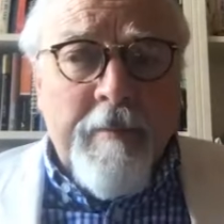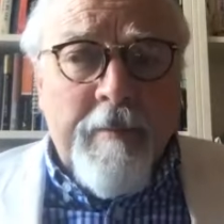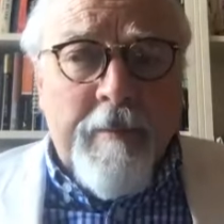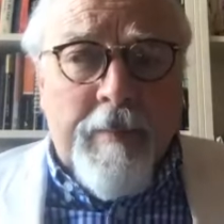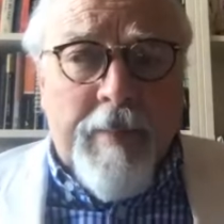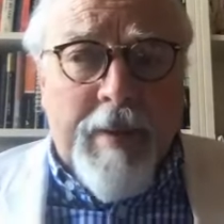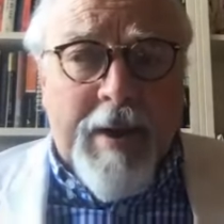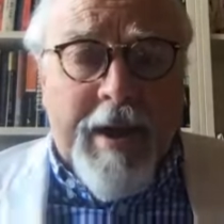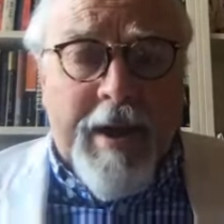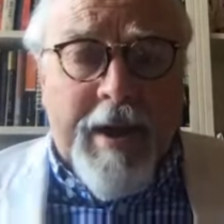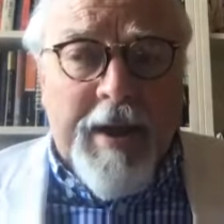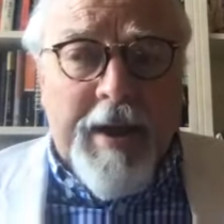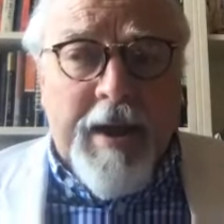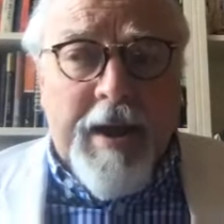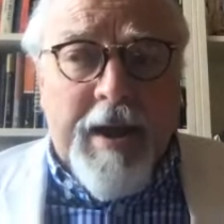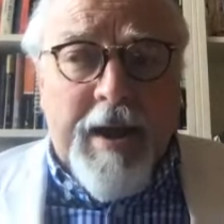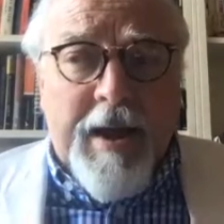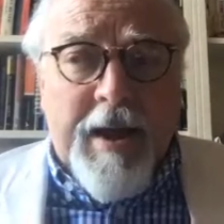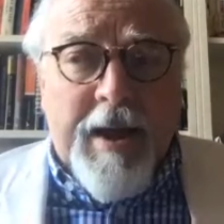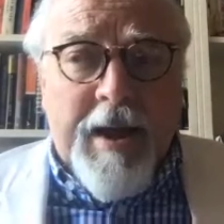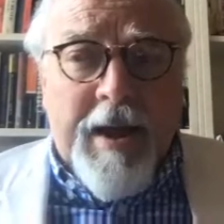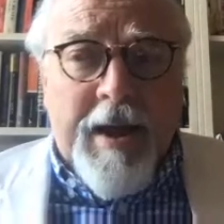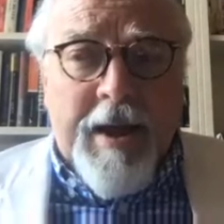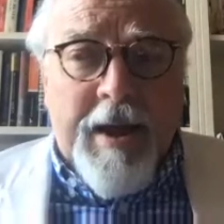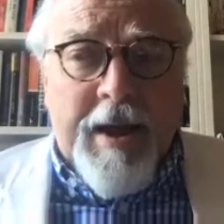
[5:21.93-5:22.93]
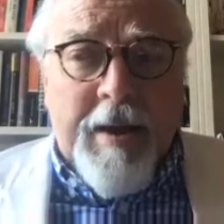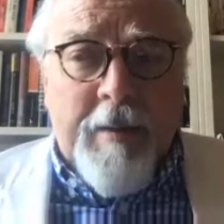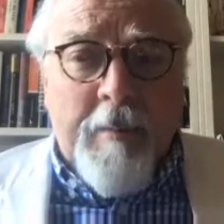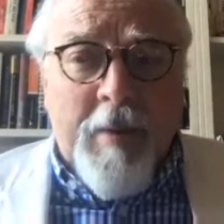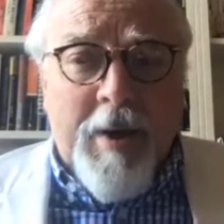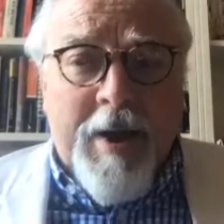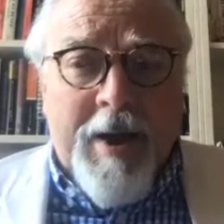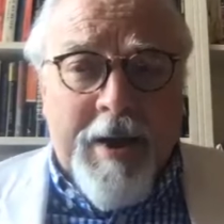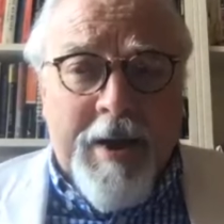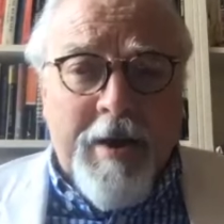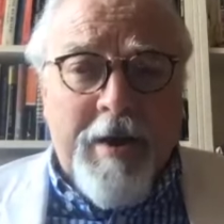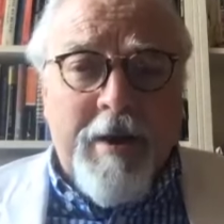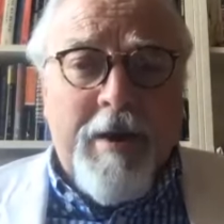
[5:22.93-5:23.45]
But
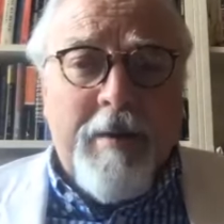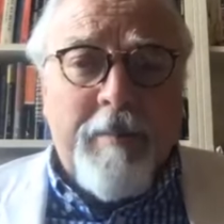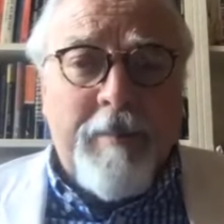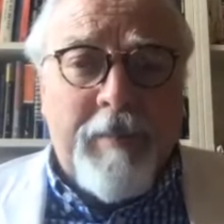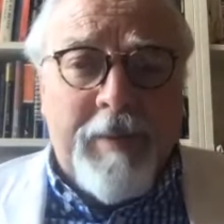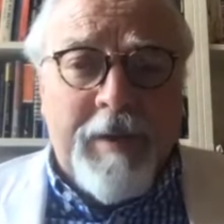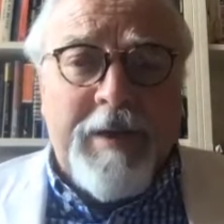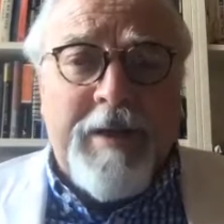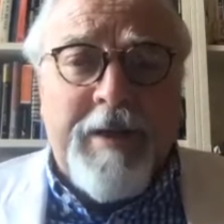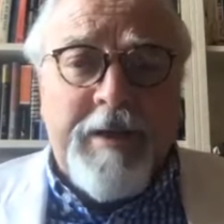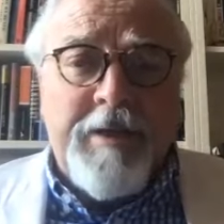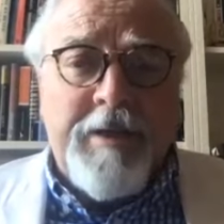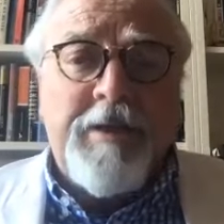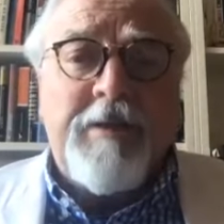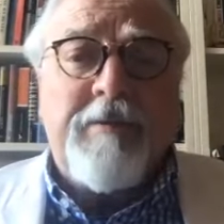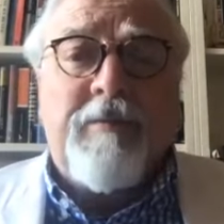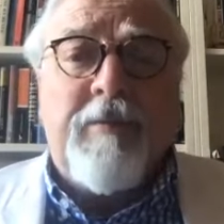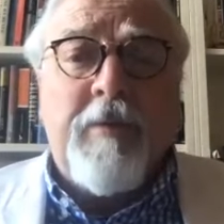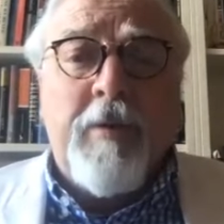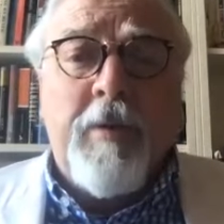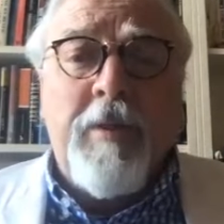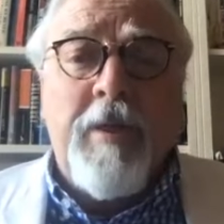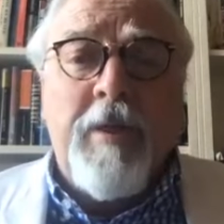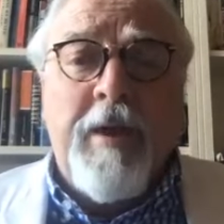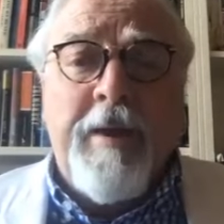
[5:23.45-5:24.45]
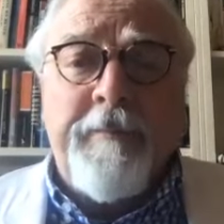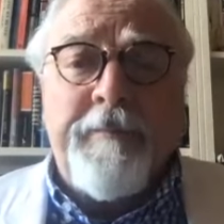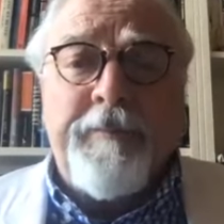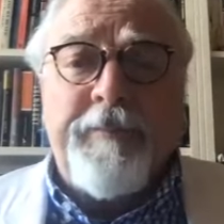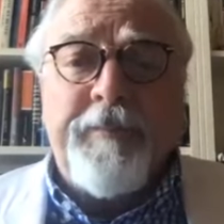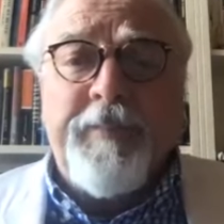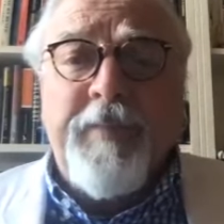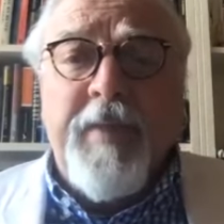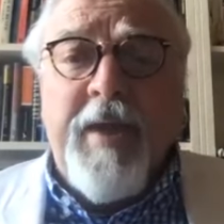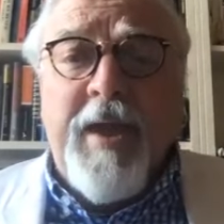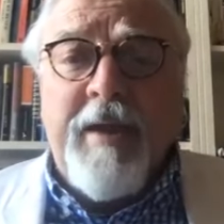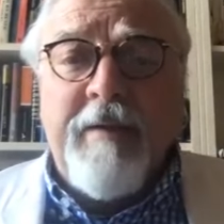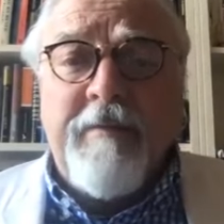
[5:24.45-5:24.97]
my heart bleeds for the
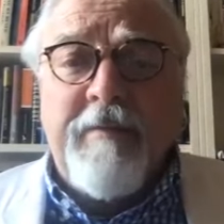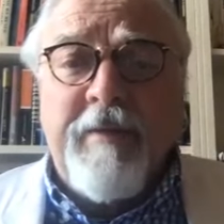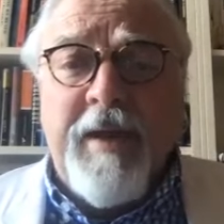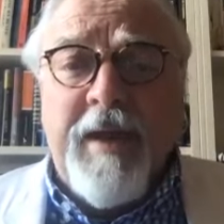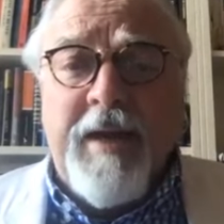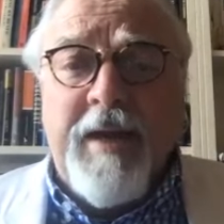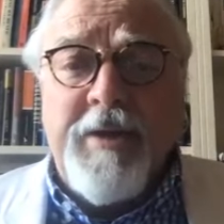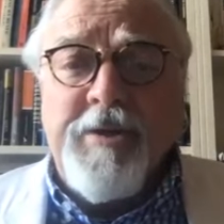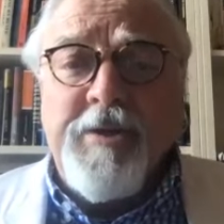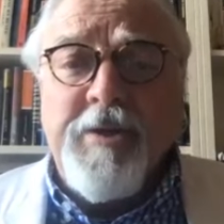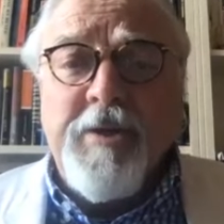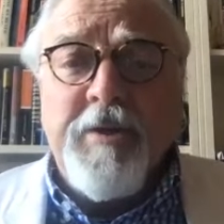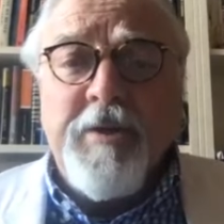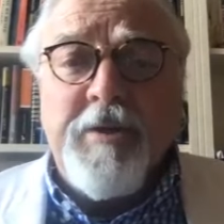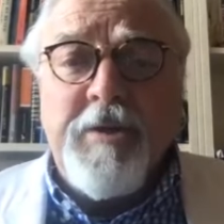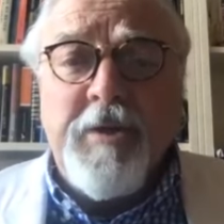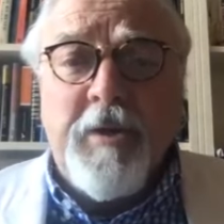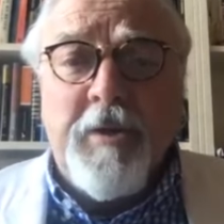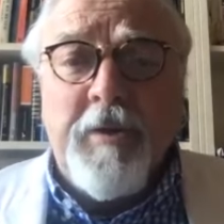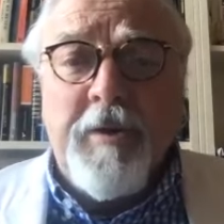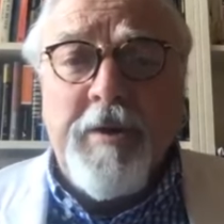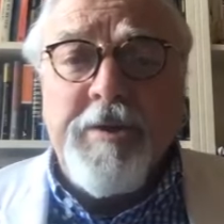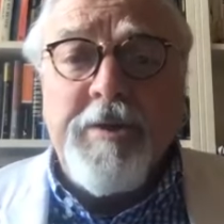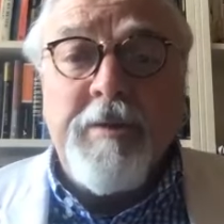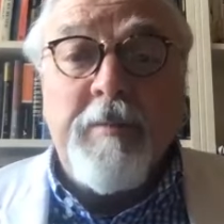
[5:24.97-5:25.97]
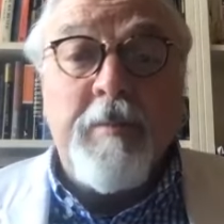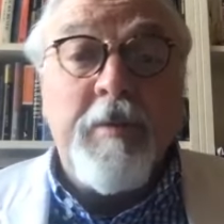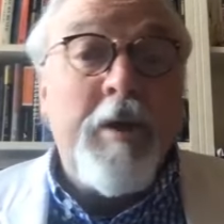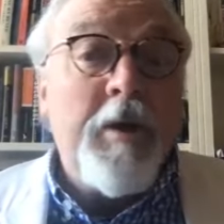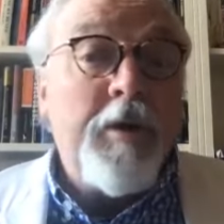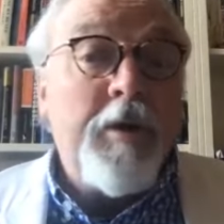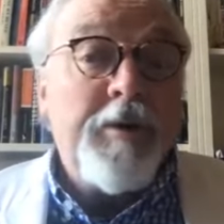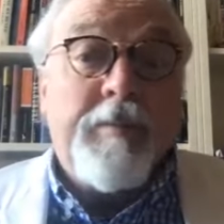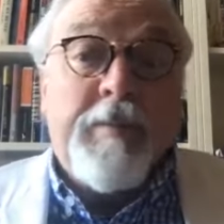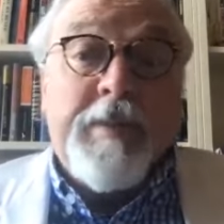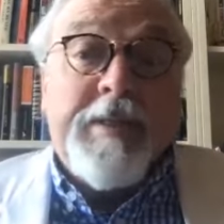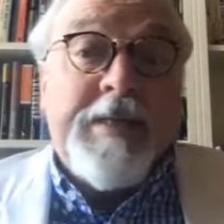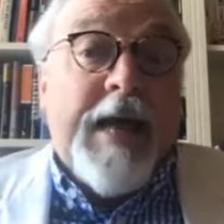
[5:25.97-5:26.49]
aviation, tourism, and
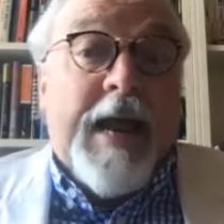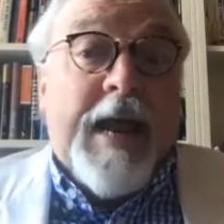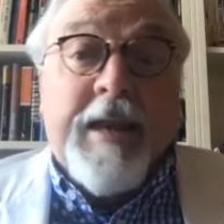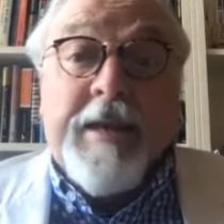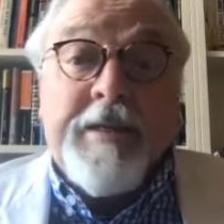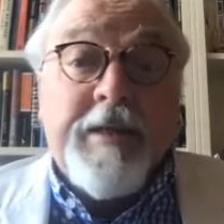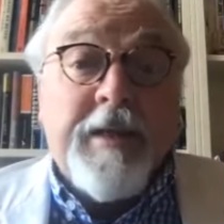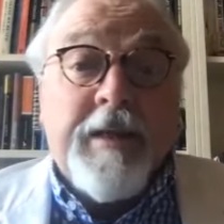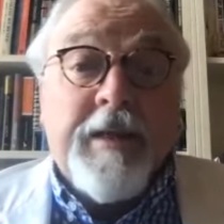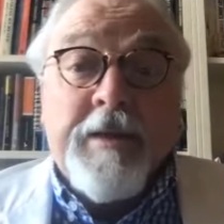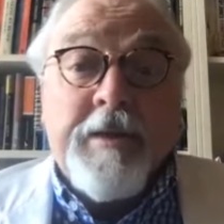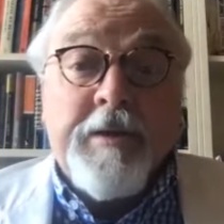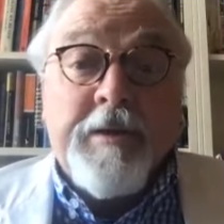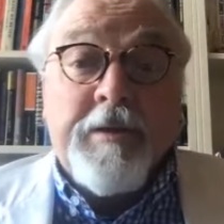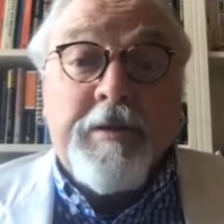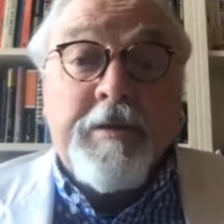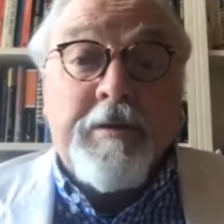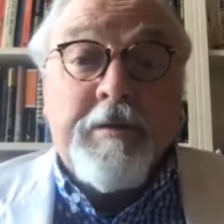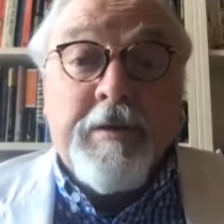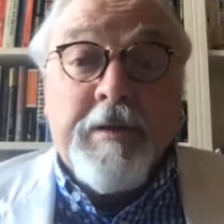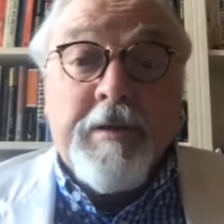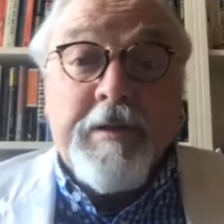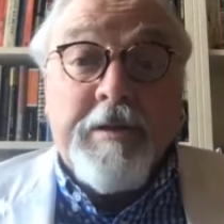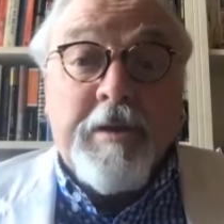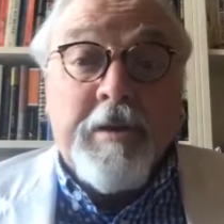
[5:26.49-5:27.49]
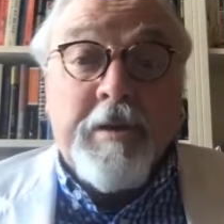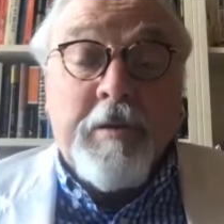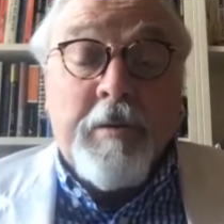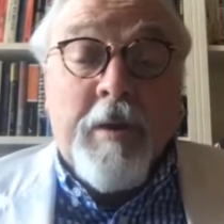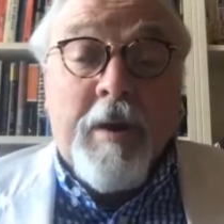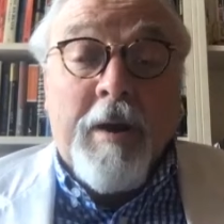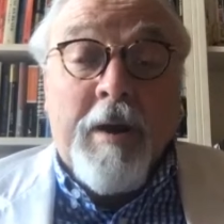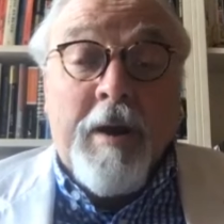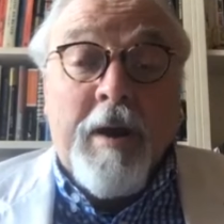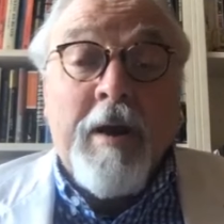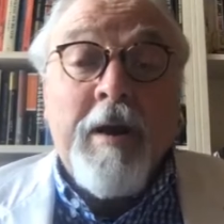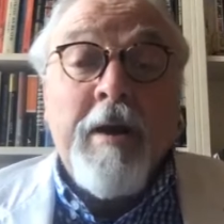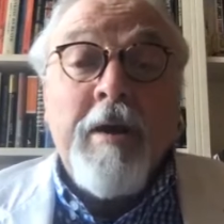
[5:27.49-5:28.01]
hospitality industries, who
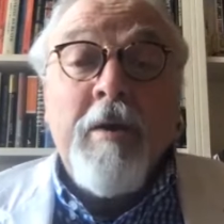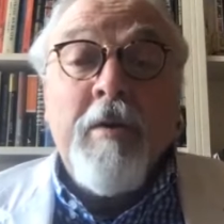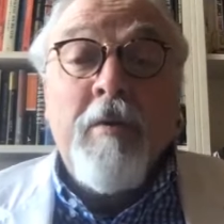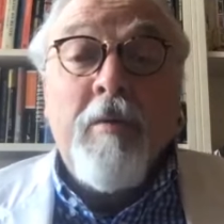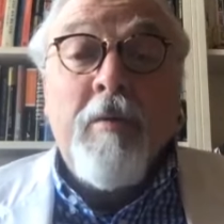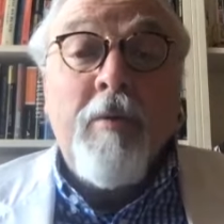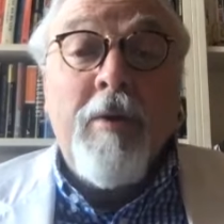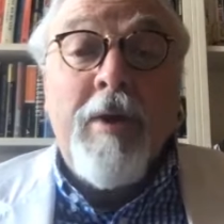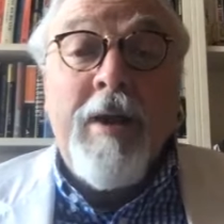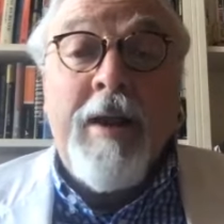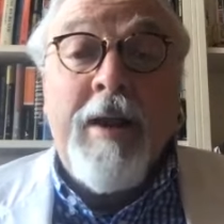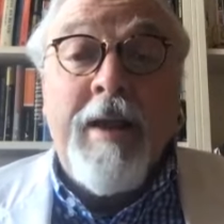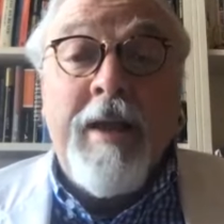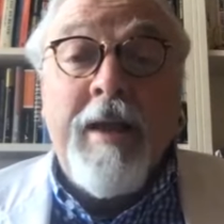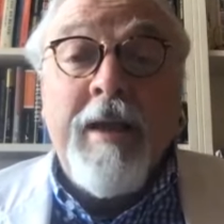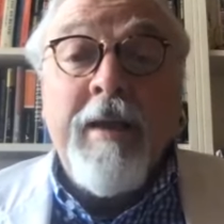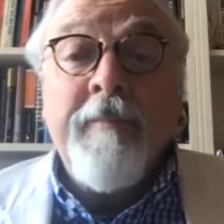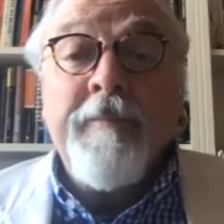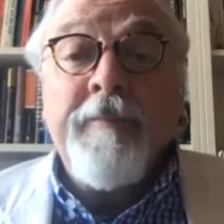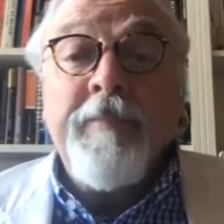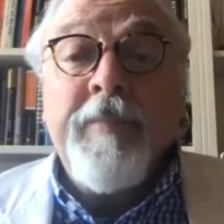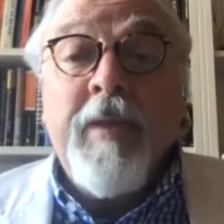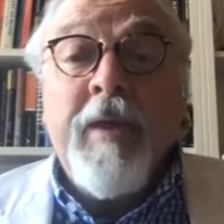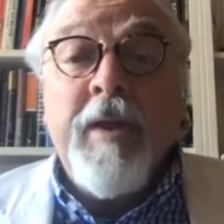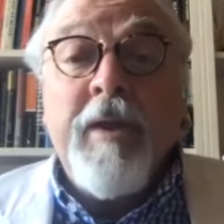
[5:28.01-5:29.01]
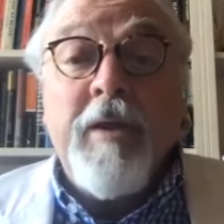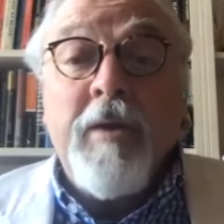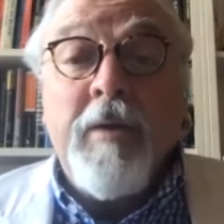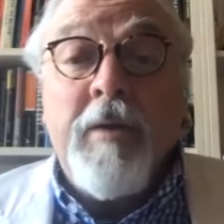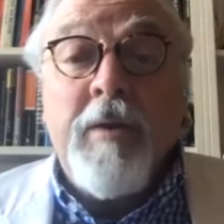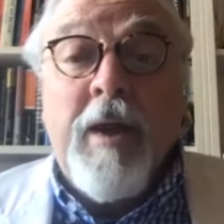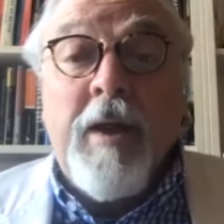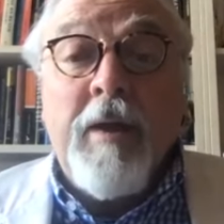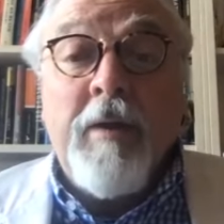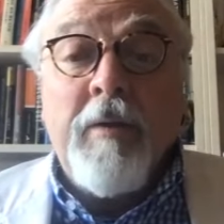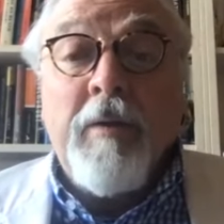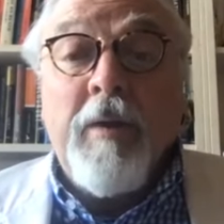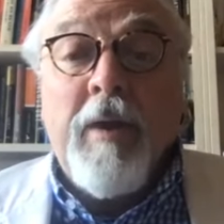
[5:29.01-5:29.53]
are really,
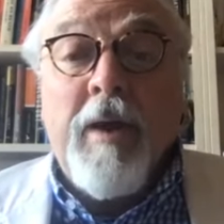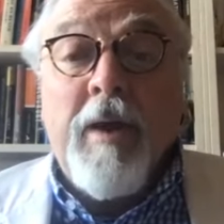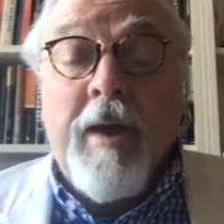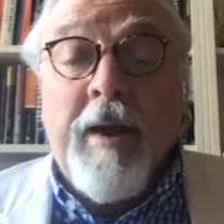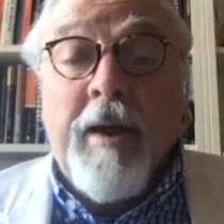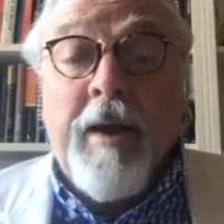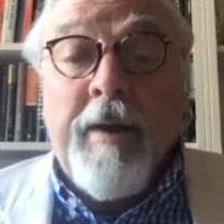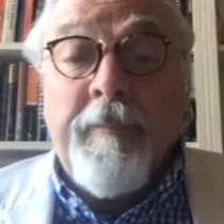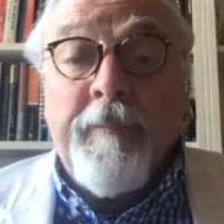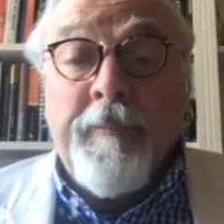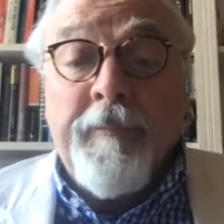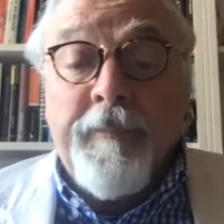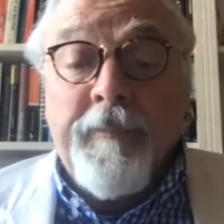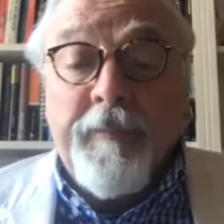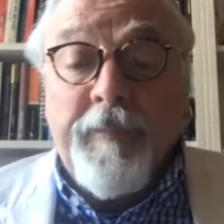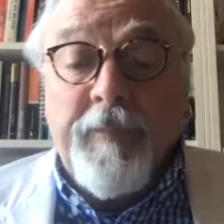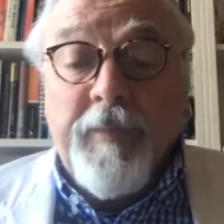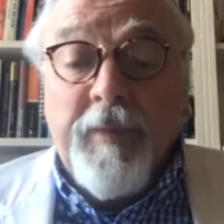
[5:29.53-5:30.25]
in